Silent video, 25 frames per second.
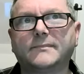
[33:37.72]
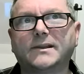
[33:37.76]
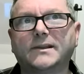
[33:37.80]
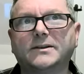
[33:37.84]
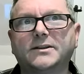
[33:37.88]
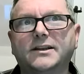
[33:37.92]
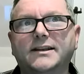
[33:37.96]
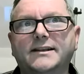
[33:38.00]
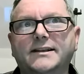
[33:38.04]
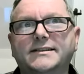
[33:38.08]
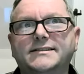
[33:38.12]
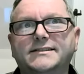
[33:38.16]
And I
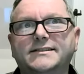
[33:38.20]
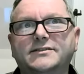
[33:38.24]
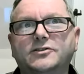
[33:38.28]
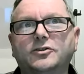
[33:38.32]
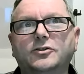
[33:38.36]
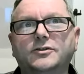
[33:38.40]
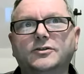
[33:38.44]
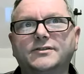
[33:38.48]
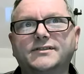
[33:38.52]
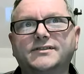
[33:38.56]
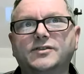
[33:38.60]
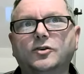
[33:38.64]
guess,
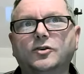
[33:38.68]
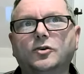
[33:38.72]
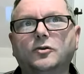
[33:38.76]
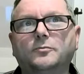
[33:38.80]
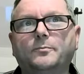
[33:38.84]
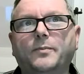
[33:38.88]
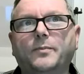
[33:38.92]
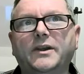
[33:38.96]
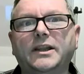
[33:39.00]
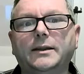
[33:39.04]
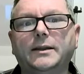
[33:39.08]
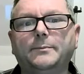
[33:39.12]
so,
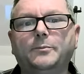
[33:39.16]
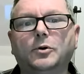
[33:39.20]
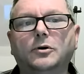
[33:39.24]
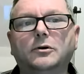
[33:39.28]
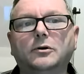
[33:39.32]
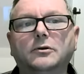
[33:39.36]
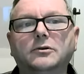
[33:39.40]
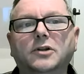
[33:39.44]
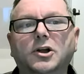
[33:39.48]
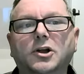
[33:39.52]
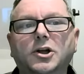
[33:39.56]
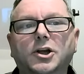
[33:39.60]
so
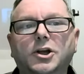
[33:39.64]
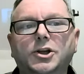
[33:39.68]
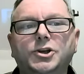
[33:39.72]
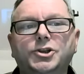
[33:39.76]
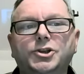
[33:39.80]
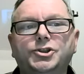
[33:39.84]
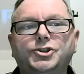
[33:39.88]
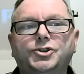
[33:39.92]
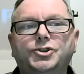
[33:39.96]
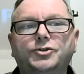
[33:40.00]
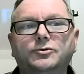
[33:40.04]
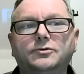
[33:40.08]
people
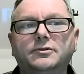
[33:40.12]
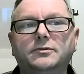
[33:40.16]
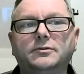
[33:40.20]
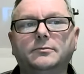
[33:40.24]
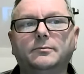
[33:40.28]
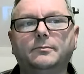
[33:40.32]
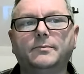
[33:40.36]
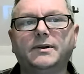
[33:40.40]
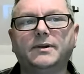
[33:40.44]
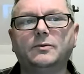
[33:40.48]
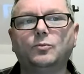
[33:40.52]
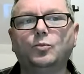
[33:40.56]

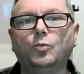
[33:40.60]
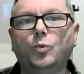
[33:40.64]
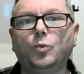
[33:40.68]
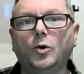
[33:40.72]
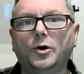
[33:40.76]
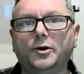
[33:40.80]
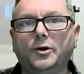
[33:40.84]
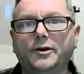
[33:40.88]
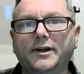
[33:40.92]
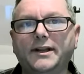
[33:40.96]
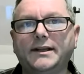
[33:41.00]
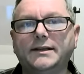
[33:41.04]
shouldn't be
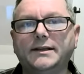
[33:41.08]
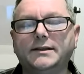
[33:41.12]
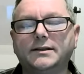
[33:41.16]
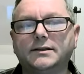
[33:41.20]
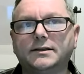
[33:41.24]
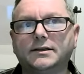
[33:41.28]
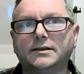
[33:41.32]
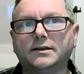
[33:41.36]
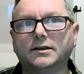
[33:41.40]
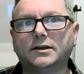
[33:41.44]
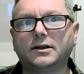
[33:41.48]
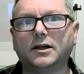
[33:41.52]

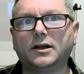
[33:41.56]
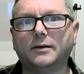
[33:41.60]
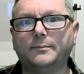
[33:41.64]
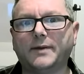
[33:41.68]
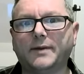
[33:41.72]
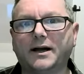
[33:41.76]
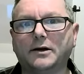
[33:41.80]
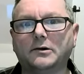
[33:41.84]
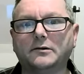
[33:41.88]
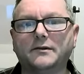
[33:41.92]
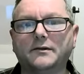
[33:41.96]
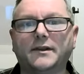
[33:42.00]
worried
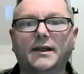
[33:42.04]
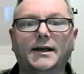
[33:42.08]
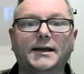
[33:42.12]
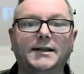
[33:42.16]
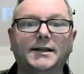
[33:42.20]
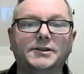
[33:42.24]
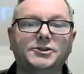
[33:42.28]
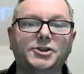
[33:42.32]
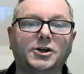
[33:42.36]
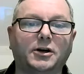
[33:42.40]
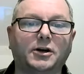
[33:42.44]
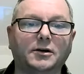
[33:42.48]
about
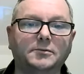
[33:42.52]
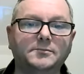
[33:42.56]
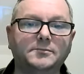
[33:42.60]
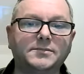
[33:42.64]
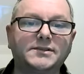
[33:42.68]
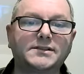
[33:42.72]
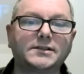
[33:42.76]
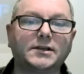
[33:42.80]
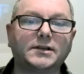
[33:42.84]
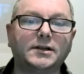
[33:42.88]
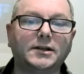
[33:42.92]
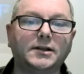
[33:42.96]
their
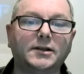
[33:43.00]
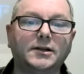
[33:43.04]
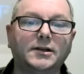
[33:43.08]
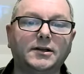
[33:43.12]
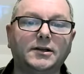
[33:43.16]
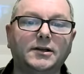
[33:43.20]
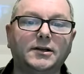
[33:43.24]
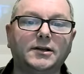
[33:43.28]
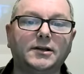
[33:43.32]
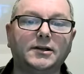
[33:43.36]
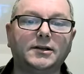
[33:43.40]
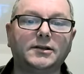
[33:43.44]
jobs.
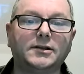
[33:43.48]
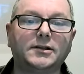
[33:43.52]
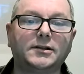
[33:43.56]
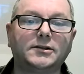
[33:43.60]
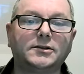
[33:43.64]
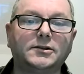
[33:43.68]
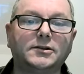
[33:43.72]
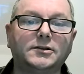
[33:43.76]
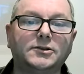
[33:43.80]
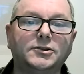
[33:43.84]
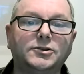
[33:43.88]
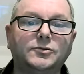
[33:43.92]

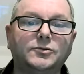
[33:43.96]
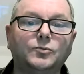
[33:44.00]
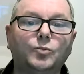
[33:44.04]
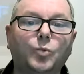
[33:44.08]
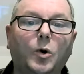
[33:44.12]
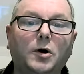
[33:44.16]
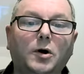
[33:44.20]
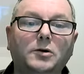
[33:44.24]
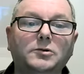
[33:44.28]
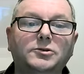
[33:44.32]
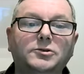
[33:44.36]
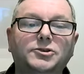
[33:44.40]

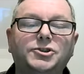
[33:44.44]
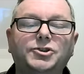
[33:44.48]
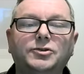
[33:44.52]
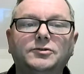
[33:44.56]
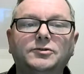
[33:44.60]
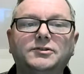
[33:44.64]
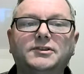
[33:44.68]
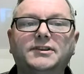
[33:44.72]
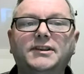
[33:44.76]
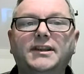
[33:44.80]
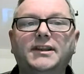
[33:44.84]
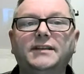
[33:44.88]
What
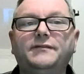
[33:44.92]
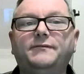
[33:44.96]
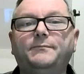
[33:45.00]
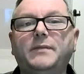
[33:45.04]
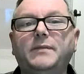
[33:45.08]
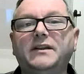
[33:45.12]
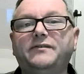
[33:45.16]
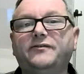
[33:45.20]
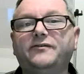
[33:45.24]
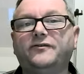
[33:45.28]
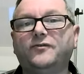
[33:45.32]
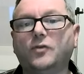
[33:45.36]
should they
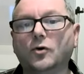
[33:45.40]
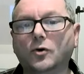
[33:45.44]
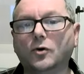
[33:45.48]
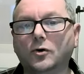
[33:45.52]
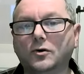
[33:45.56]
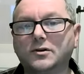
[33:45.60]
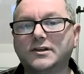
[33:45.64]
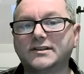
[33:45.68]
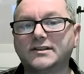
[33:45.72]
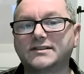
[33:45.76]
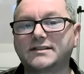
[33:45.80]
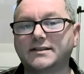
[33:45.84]
be
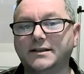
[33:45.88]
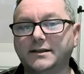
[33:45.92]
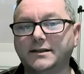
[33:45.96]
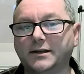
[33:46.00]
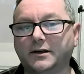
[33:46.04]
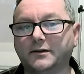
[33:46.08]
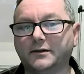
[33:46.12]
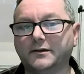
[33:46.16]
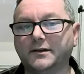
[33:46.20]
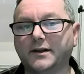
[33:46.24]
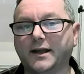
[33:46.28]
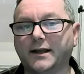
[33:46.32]
focusing
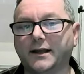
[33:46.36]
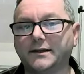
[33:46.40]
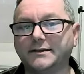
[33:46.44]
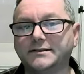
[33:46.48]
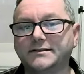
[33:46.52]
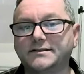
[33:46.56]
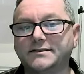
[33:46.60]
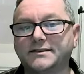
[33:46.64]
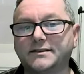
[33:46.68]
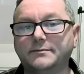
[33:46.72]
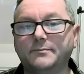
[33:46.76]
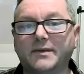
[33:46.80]
on
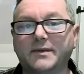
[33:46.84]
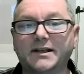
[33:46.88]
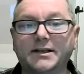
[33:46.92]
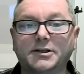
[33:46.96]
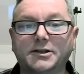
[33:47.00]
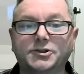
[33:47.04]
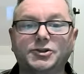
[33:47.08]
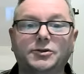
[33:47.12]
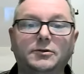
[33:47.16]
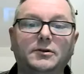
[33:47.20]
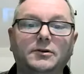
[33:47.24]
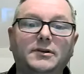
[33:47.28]
then to
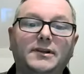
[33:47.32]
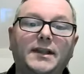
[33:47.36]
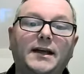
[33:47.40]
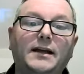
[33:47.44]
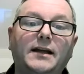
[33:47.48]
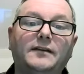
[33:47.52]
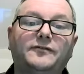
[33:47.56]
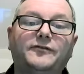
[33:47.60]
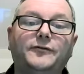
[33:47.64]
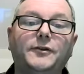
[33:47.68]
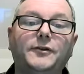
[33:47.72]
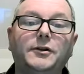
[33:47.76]
make sure
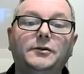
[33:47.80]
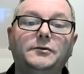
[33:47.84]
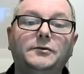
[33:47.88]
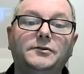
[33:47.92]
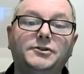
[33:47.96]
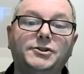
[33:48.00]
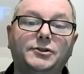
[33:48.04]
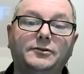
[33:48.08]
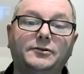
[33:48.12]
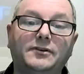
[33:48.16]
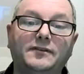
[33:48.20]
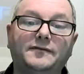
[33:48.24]
their
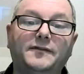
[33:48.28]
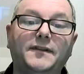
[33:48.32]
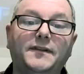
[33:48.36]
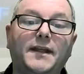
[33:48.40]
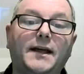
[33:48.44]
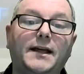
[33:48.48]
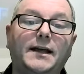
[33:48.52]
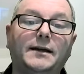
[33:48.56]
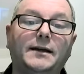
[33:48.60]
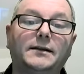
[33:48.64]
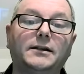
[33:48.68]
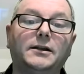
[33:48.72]
future of
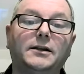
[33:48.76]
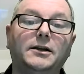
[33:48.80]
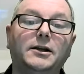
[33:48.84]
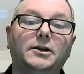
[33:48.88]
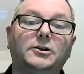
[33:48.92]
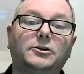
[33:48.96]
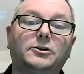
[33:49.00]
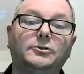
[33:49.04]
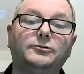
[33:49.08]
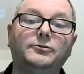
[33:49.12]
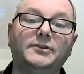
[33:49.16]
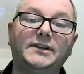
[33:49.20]
their
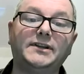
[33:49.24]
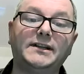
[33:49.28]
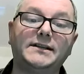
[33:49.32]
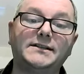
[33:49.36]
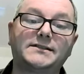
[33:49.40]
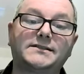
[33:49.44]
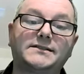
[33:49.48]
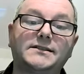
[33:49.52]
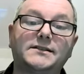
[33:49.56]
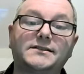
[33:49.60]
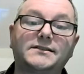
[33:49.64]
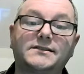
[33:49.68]

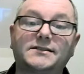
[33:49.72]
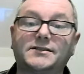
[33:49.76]
careers are